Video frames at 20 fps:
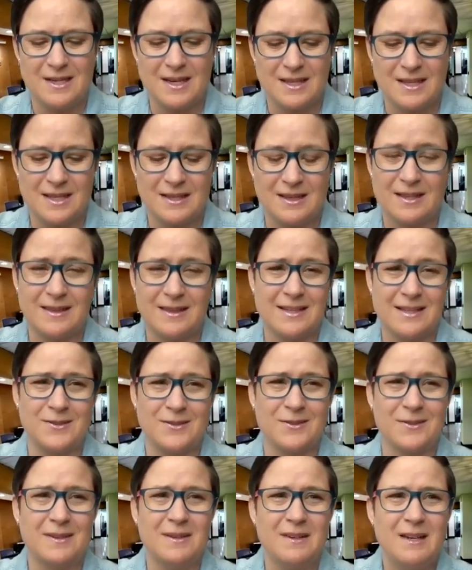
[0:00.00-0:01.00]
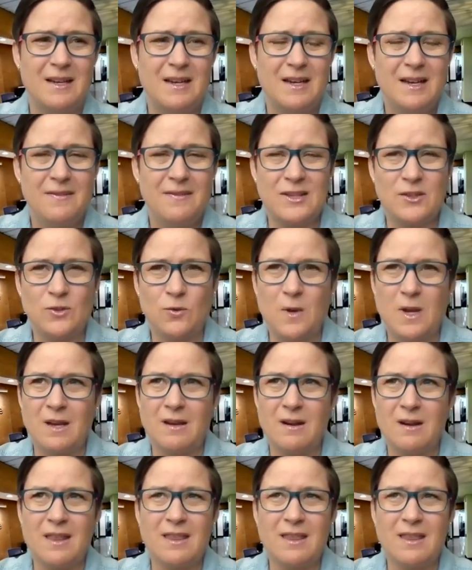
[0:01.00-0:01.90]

and I think that that's a win.